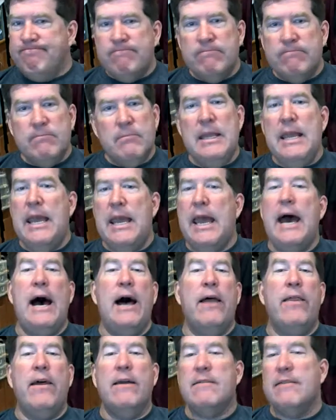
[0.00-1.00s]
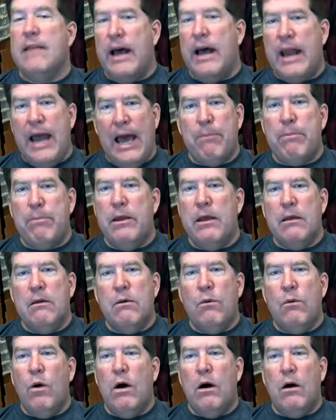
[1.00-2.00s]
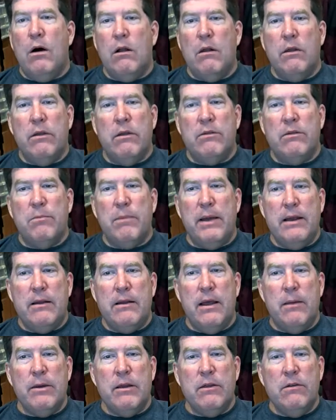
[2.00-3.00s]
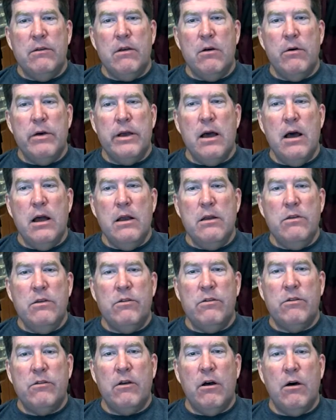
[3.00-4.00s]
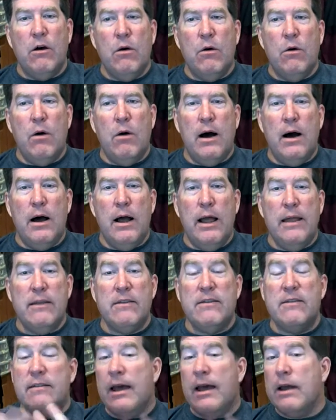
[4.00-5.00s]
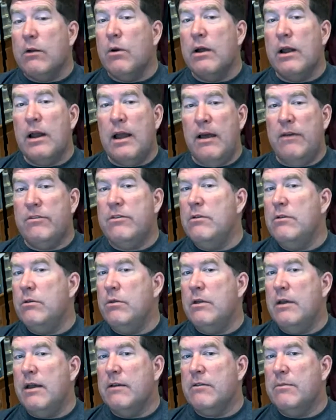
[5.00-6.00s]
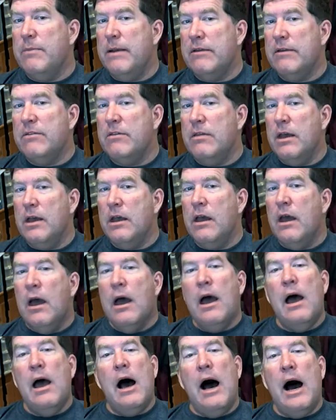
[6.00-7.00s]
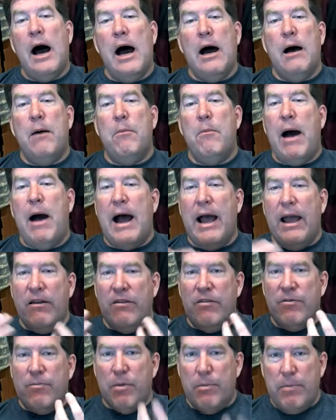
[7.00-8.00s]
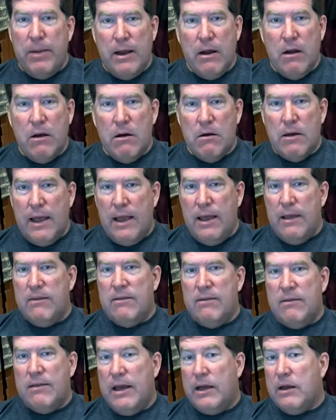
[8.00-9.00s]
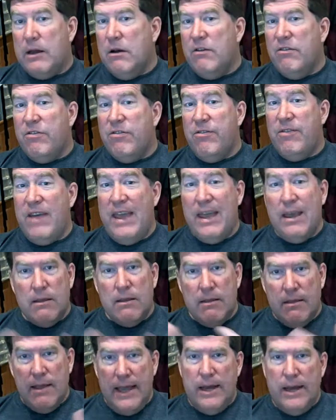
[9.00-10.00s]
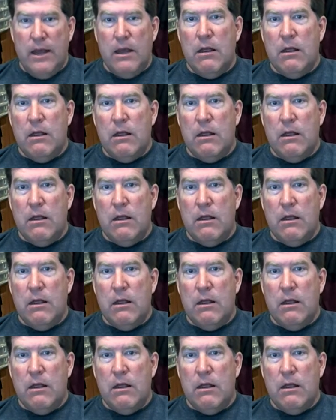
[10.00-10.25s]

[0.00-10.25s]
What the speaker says: Yeah, that's not happening while this pandemic is going on. So instead, we're going to have to do the next best thing. I have prepared a set of fake data